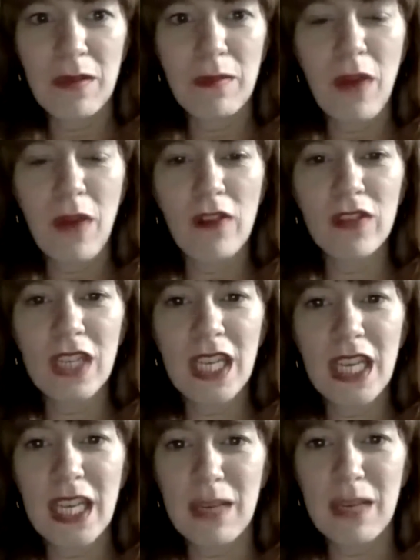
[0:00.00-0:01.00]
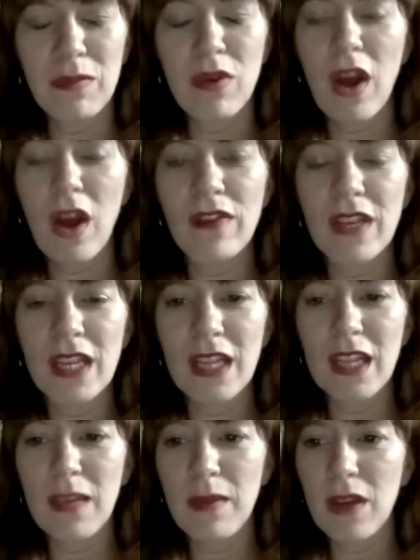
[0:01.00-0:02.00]
Poverty and Profit
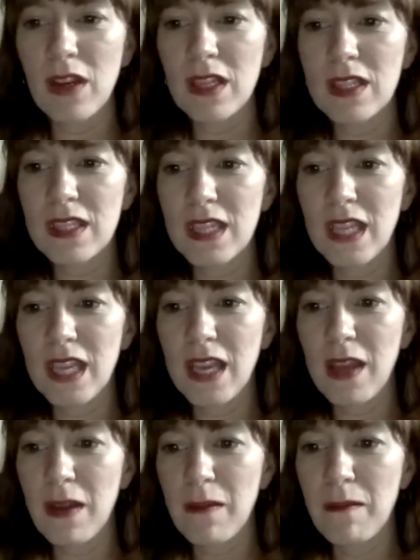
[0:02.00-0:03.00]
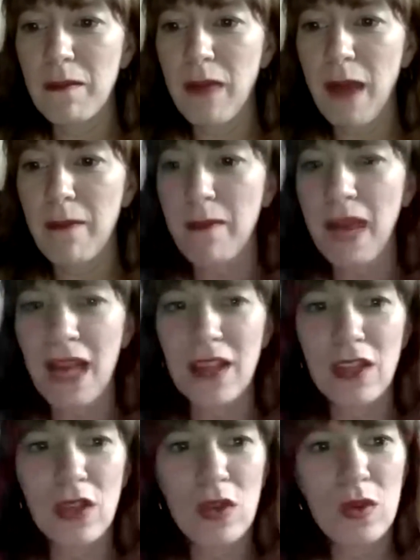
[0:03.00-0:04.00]
in the American City by
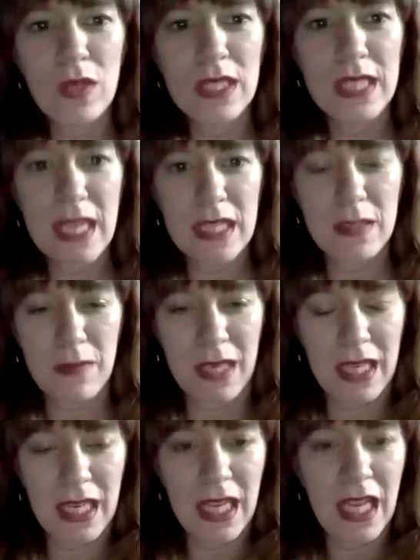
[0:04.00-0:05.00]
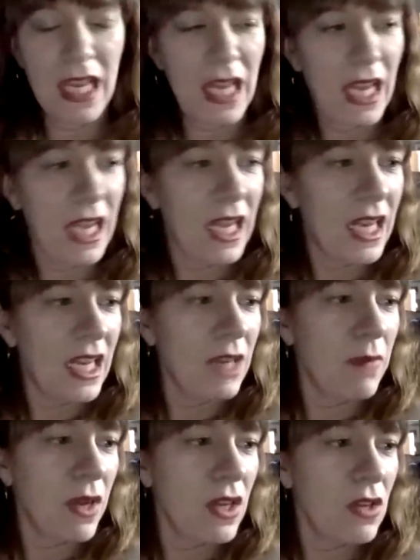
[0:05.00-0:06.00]
Matthew Desmond. And
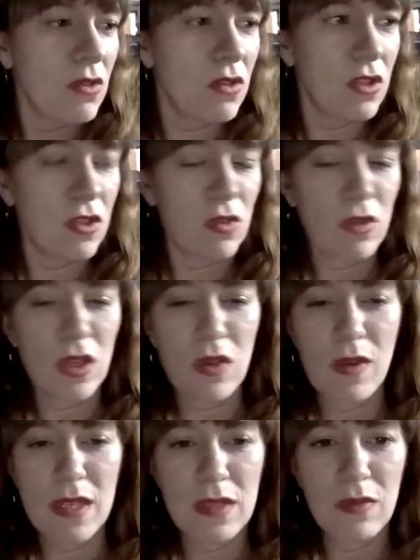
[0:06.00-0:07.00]
anybody who's just joining who hasn't